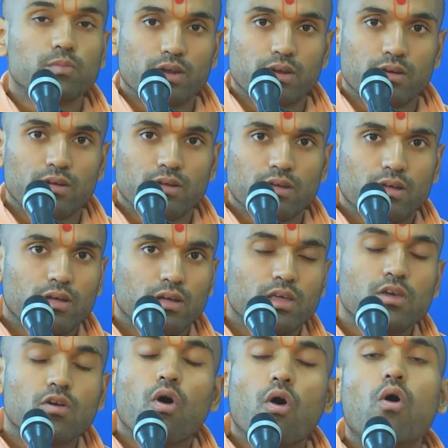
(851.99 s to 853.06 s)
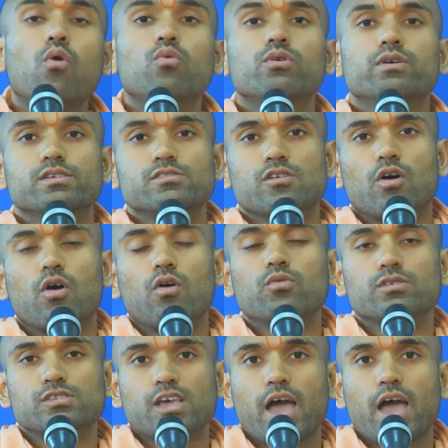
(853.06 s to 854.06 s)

he always, always had